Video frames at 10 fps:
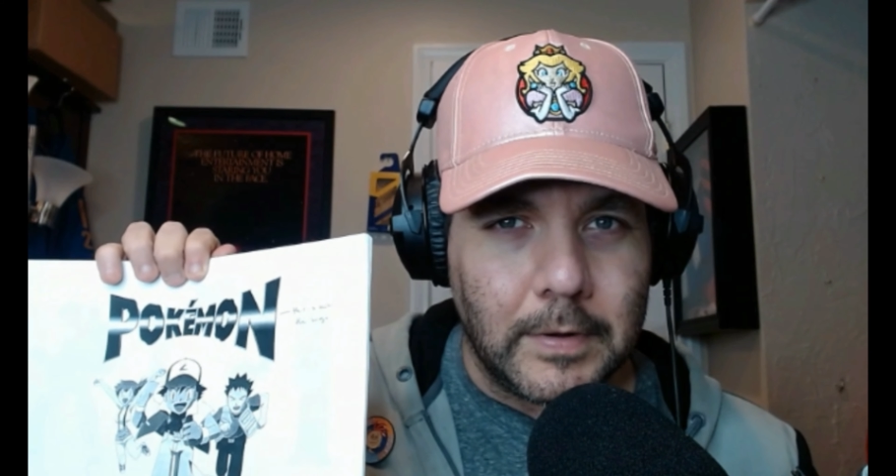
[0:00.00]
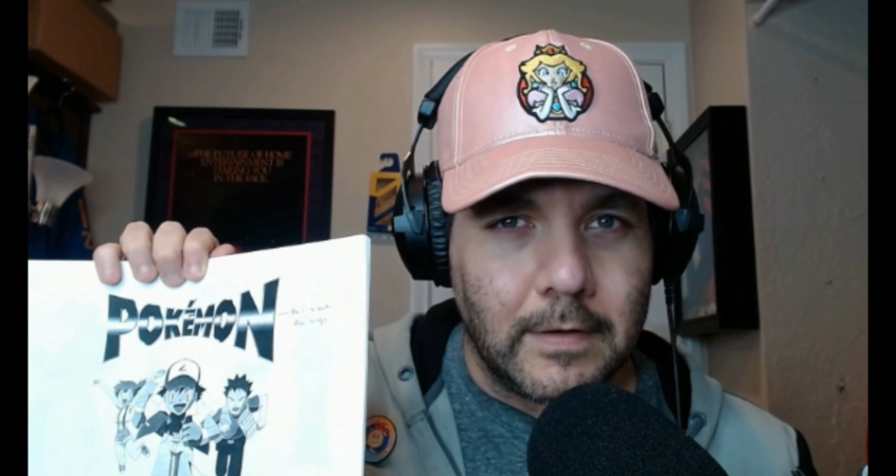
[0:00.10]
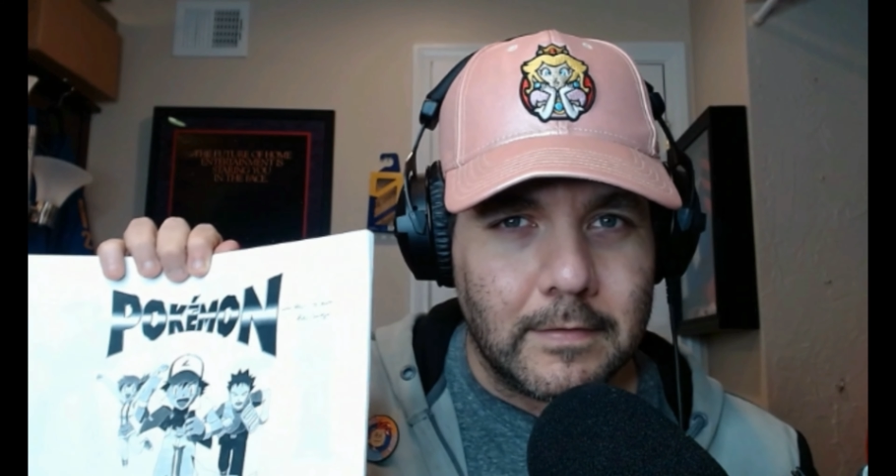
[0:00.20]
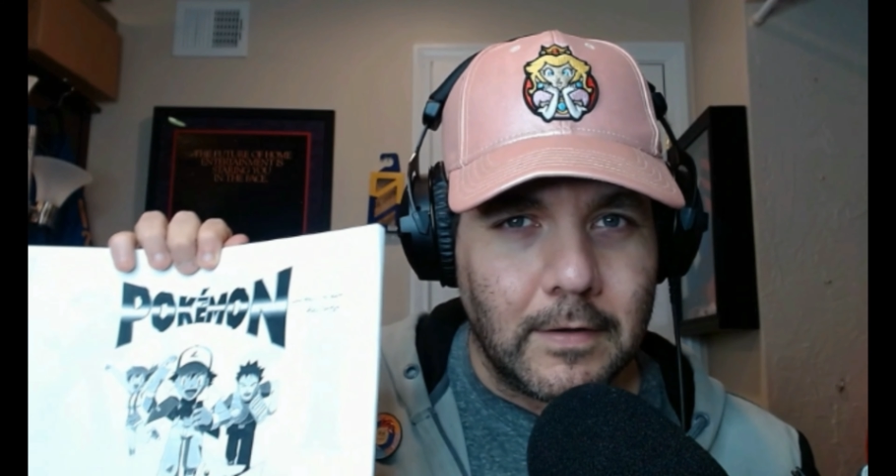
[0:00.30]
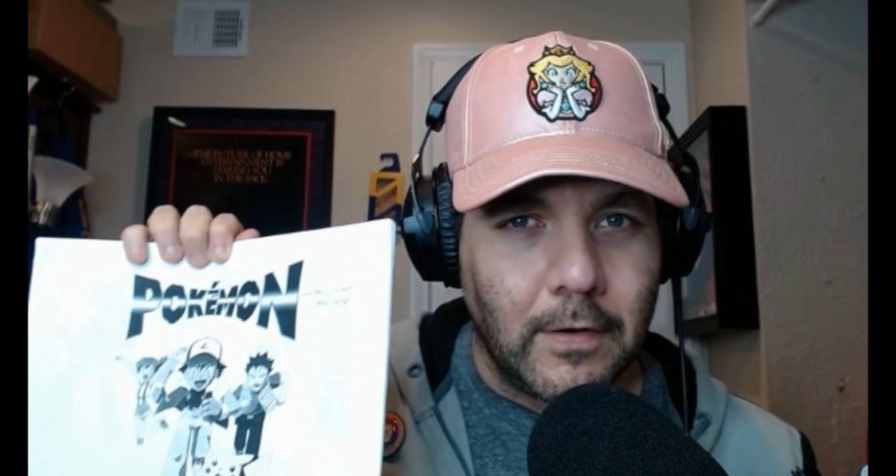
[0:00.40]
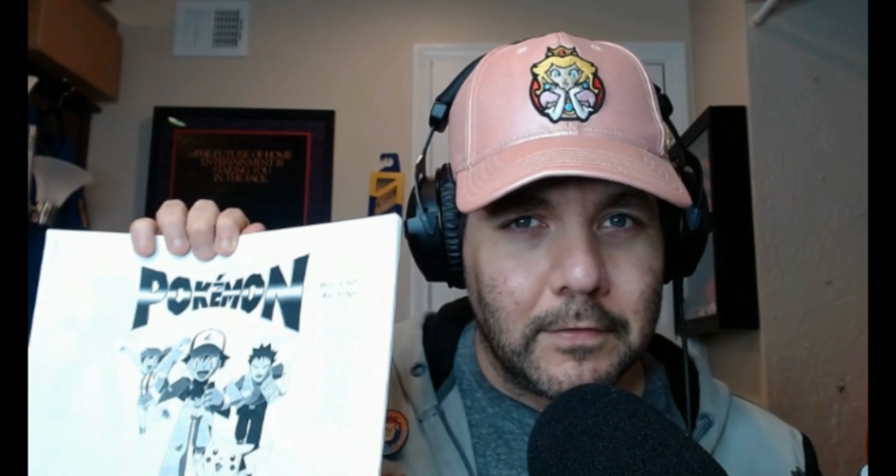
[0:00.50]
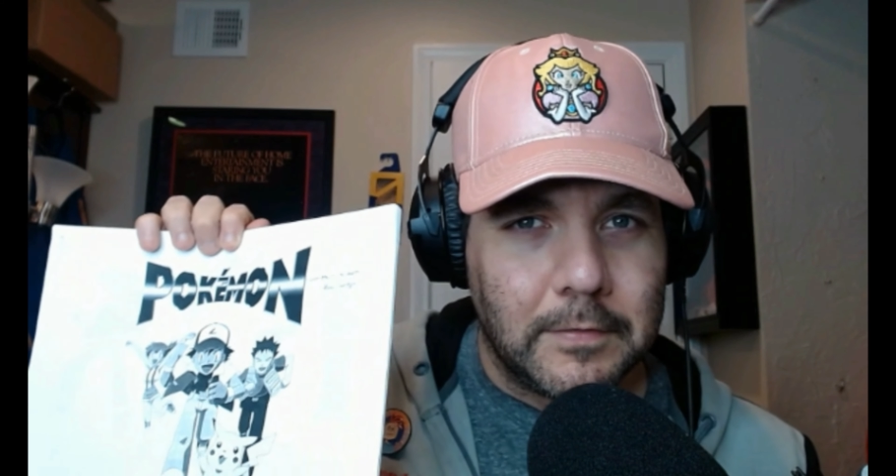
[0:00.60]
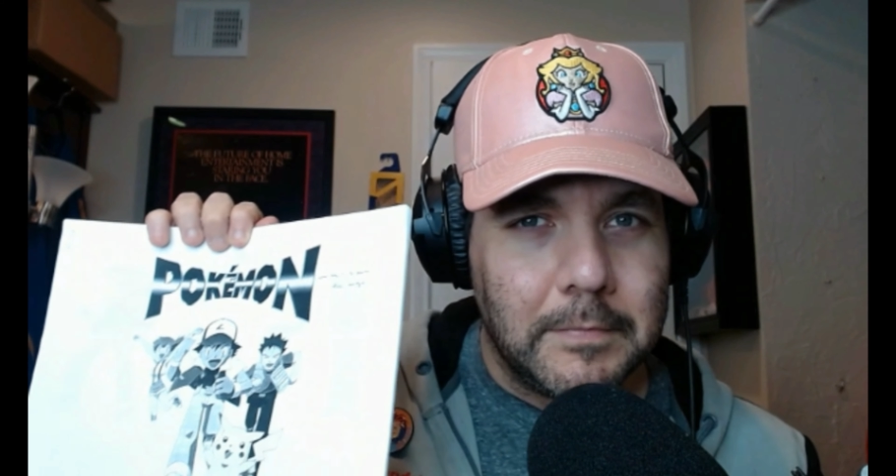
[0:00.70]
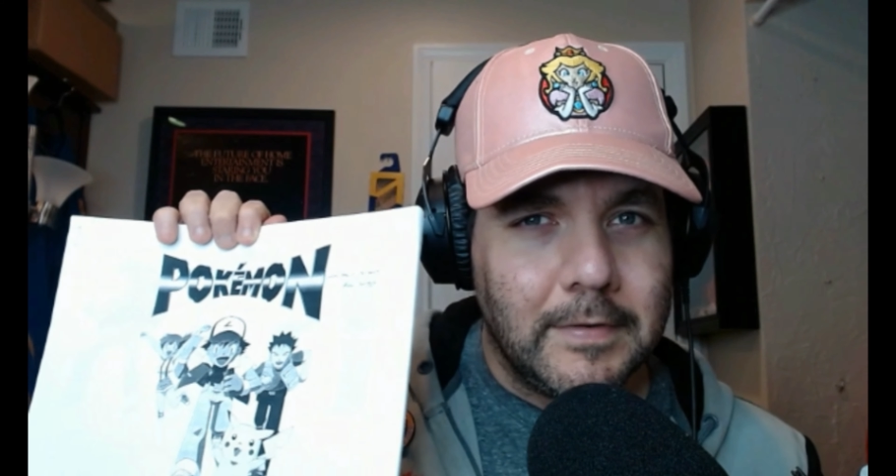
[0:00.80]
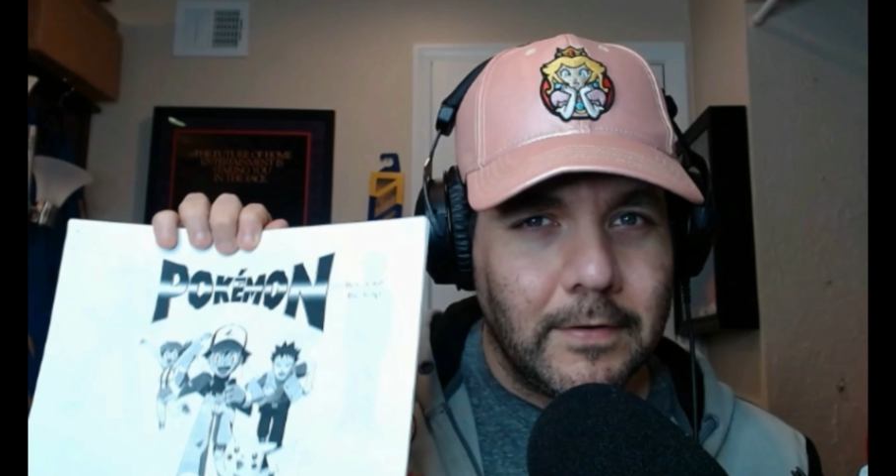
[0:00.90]
because there are
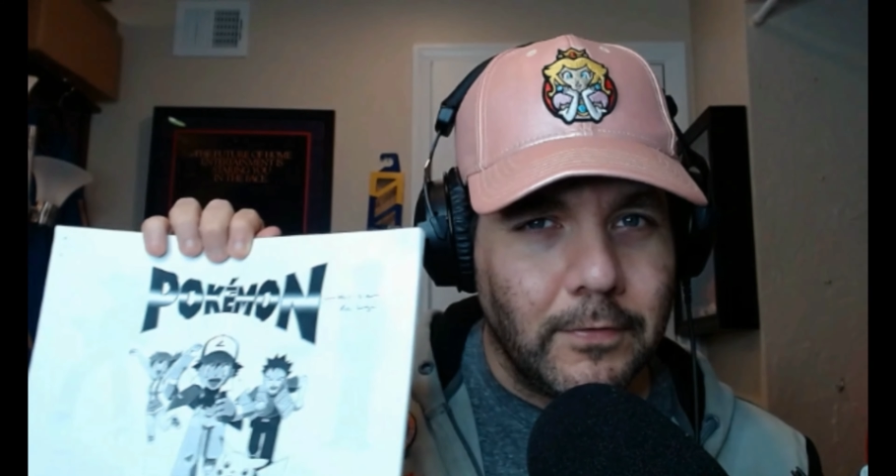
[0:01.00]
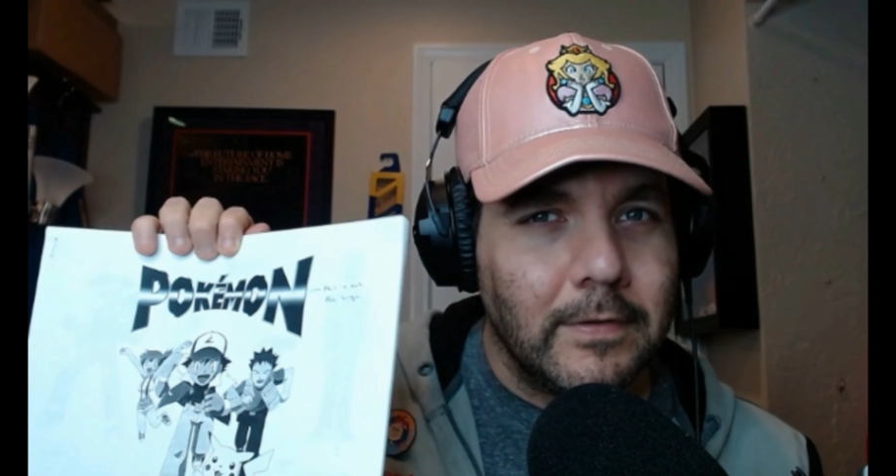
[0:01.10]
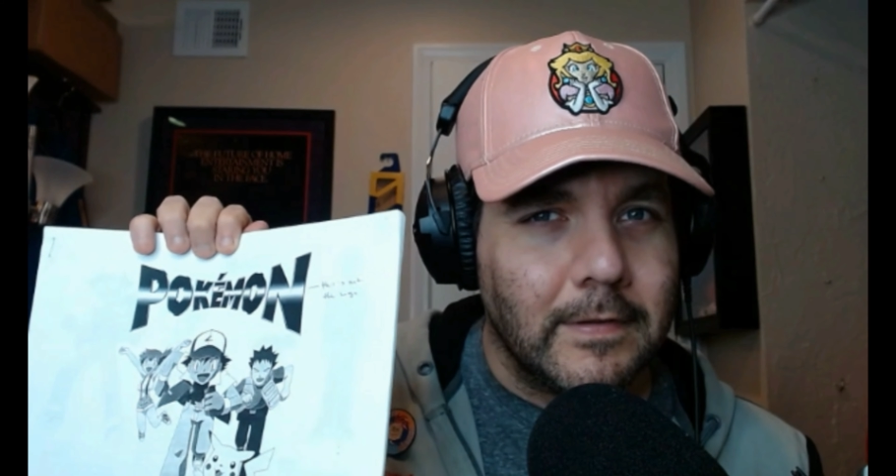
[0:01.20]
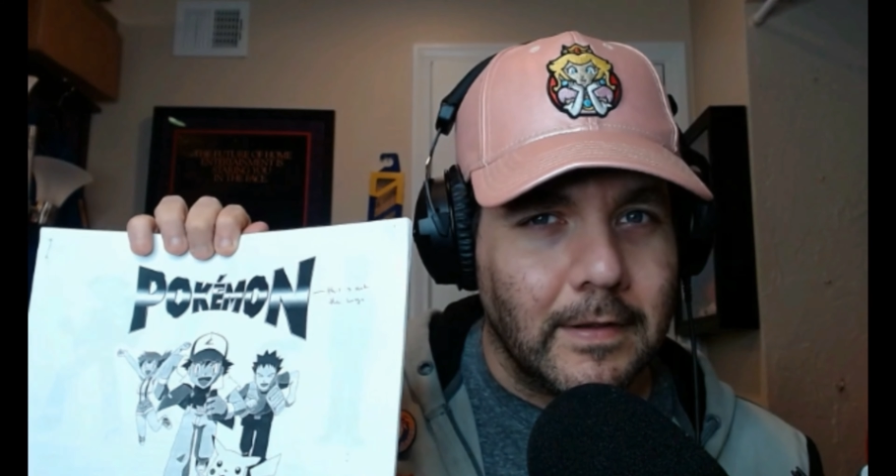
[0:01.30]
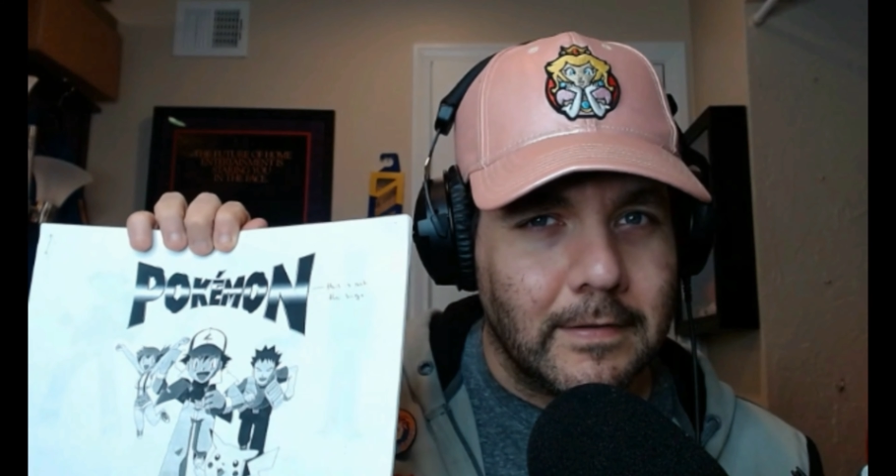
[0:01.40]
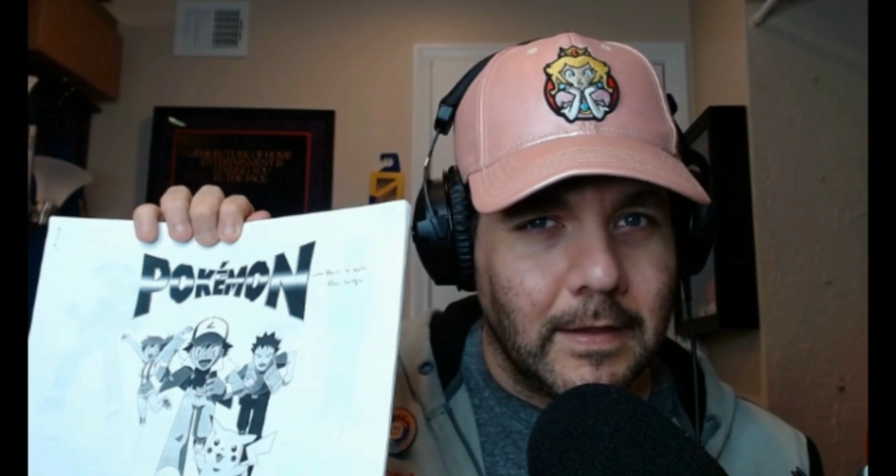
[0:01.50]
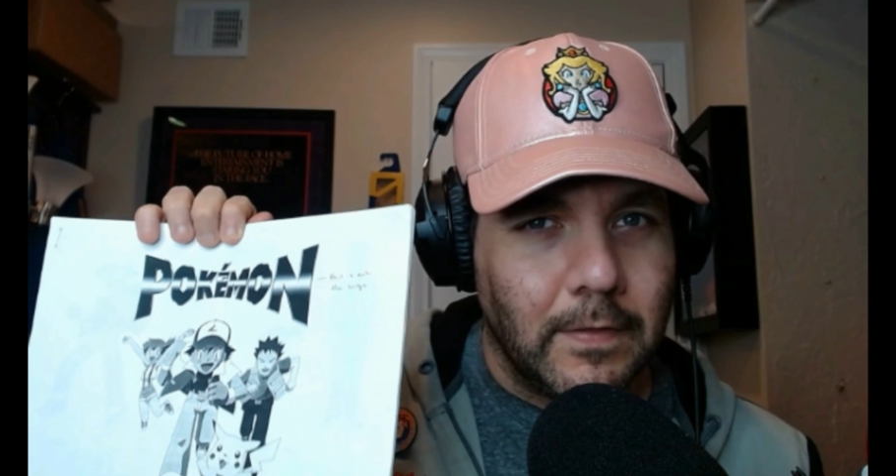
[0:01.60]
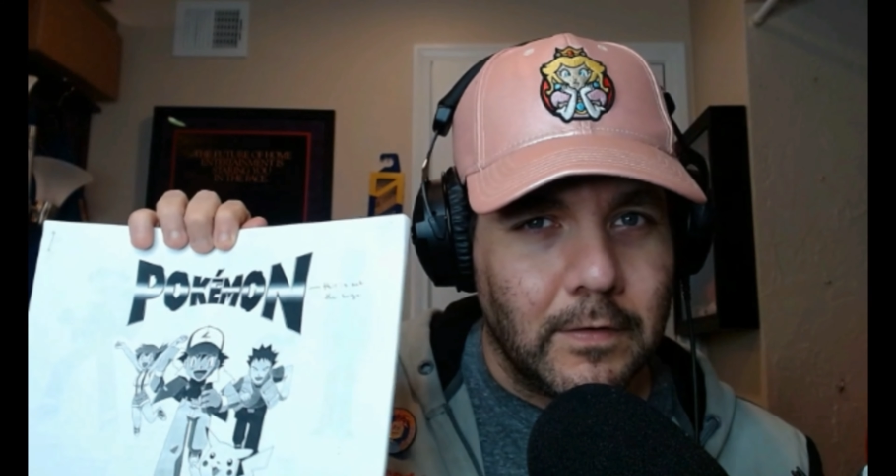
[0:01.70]
some differences in